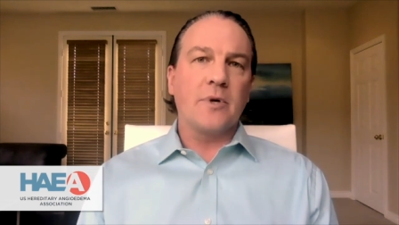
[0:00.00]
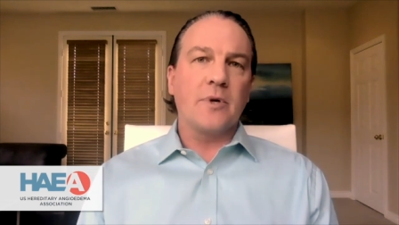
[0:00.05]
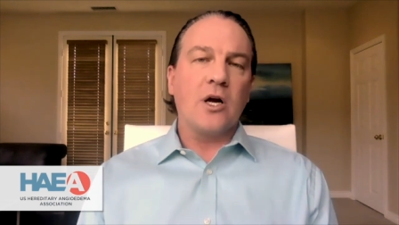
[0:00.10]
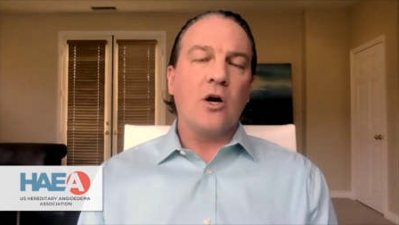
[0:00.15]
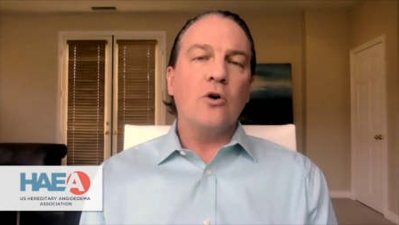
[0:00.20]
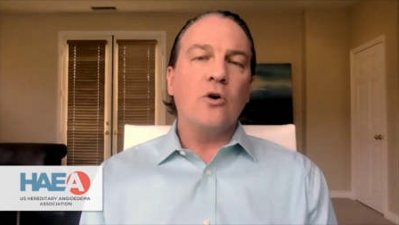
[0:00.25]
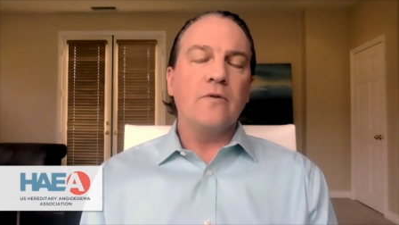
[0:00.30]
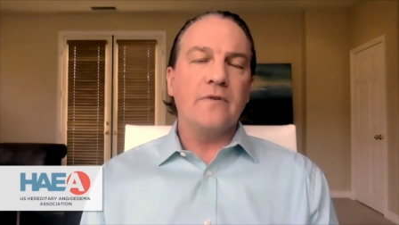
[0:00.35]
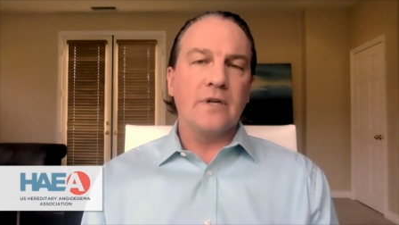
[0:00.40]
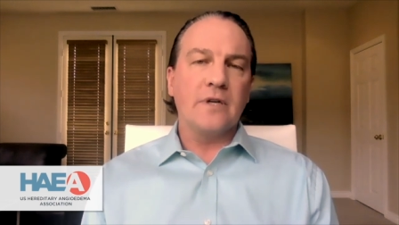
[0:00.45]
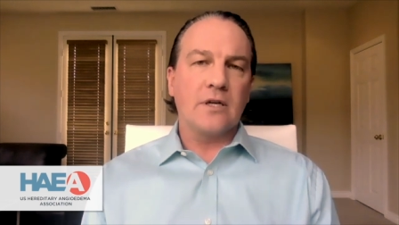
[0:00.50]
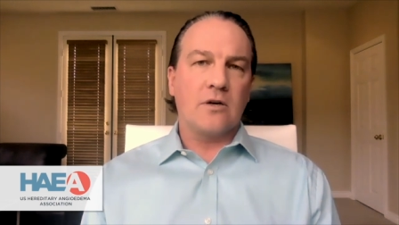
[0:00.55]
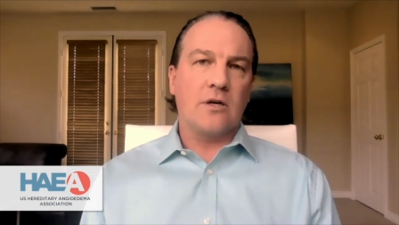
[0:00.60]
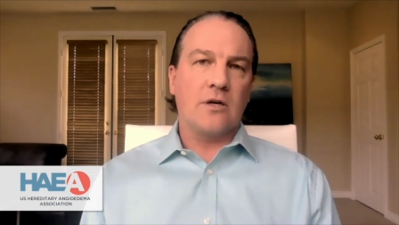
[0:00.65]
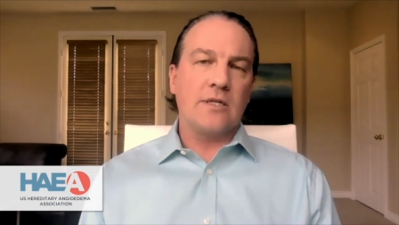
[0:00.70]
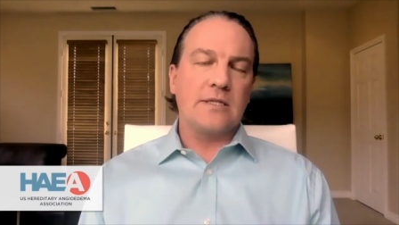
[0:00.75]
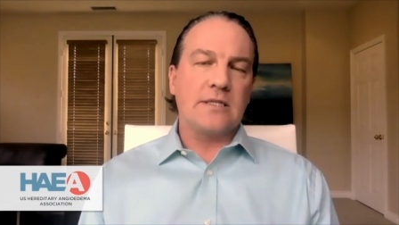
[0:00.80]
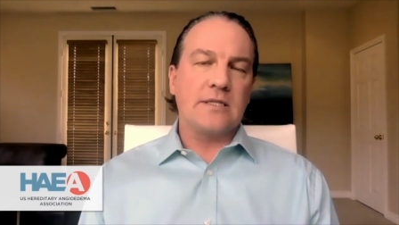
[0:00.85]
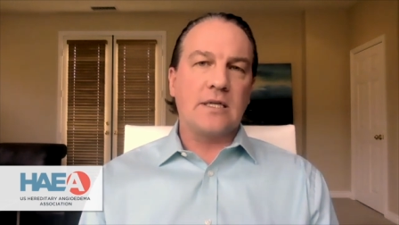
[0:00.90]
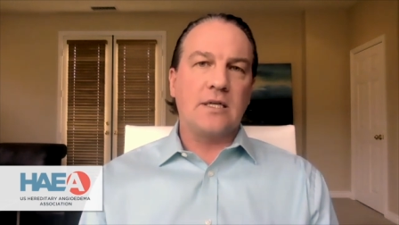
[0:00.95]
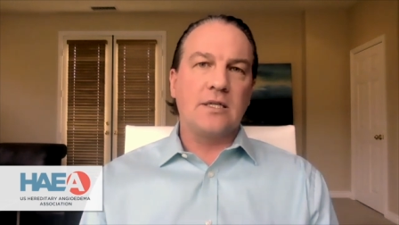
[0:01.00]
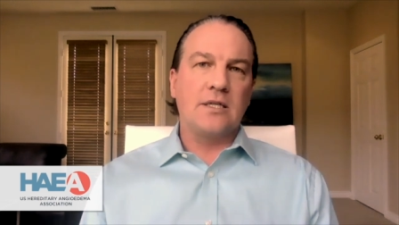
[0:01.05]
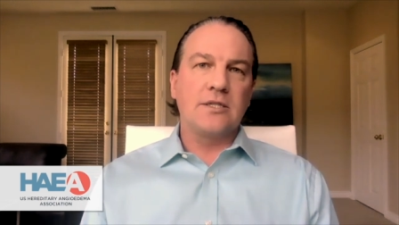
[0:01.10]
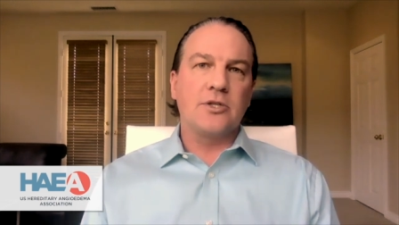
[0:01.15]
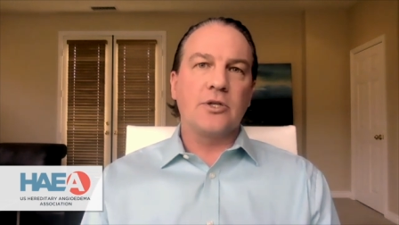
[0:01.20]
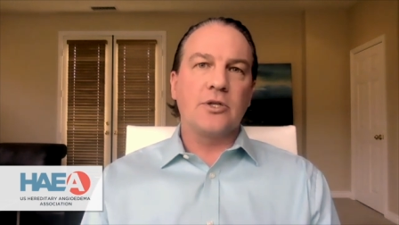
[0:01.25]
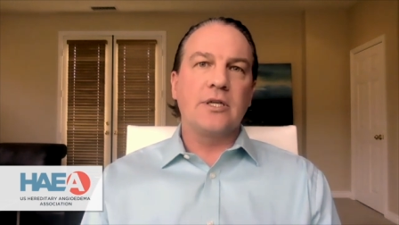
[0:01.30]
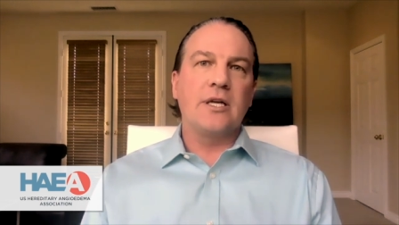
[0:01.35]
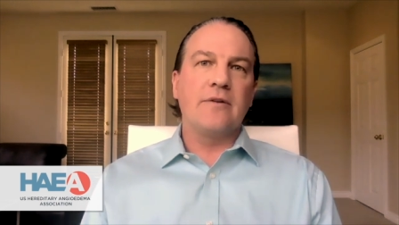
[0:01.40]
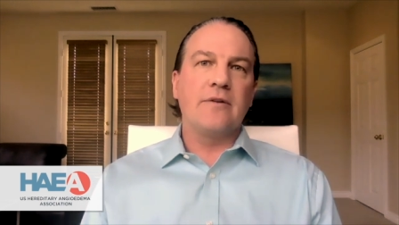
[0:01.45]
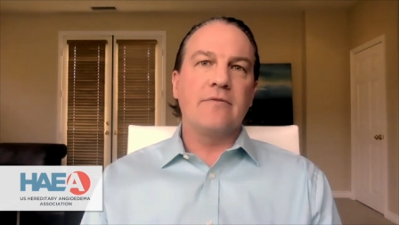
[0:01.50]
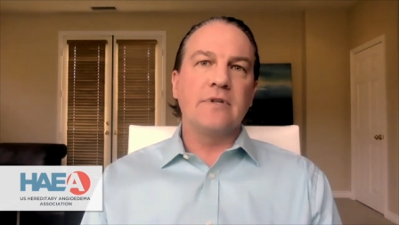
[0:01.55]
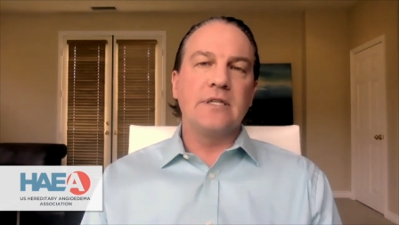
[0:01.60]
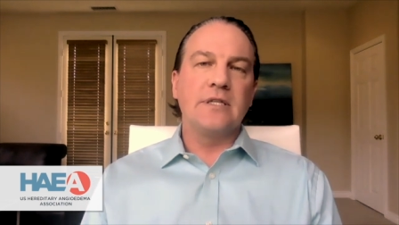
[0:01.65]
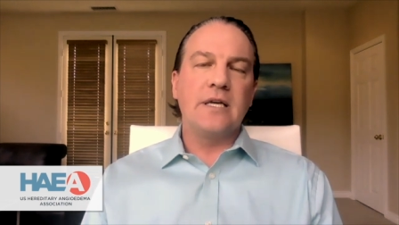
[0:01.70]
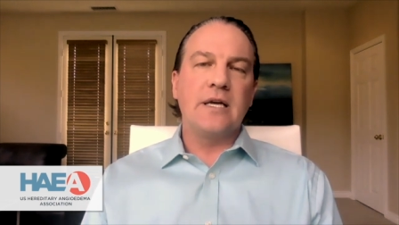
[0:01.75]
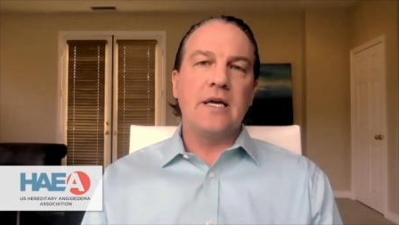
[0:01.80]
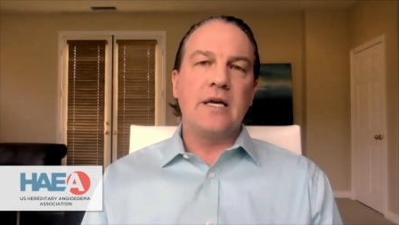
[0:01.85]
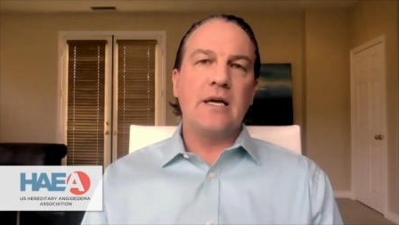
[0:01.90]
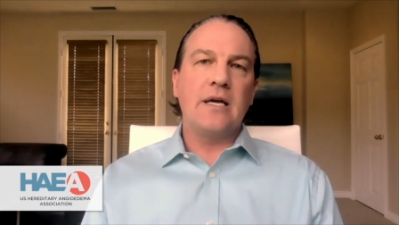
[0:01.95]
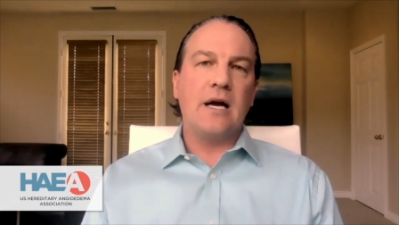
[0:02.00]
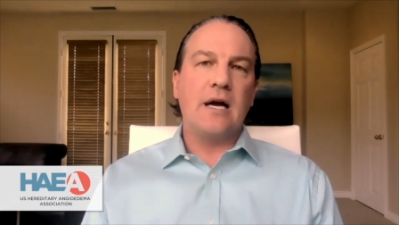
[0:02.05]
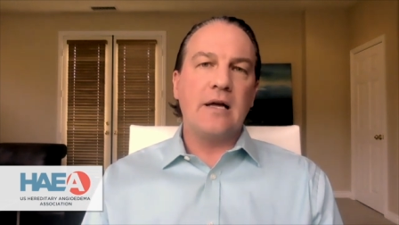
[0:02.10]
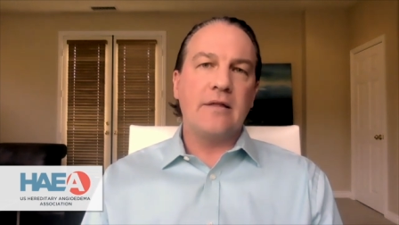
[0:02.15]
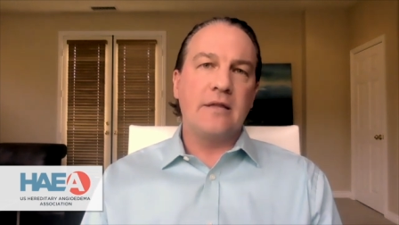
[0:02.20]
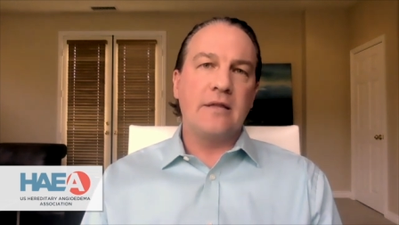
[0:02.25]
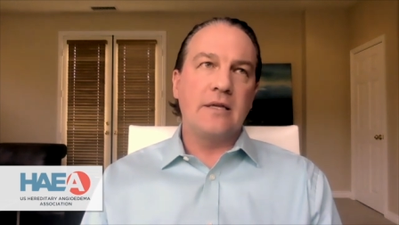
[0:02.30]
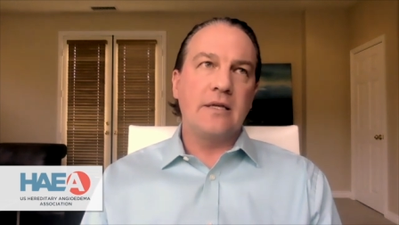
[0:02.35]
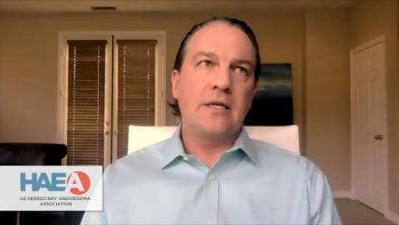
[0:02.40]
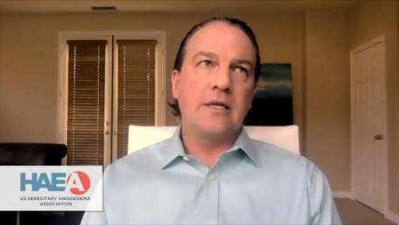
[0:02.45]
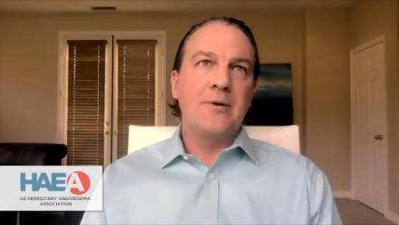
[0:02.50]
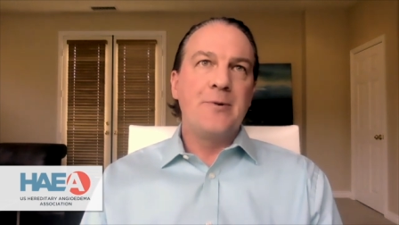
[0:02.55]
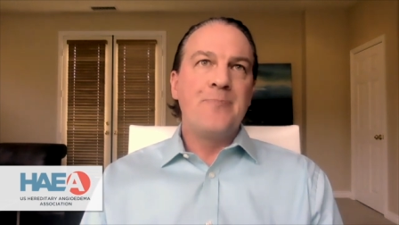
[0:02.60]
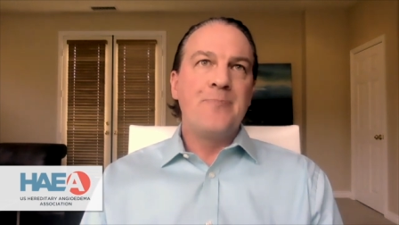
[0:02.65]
COVID across the country every day, I think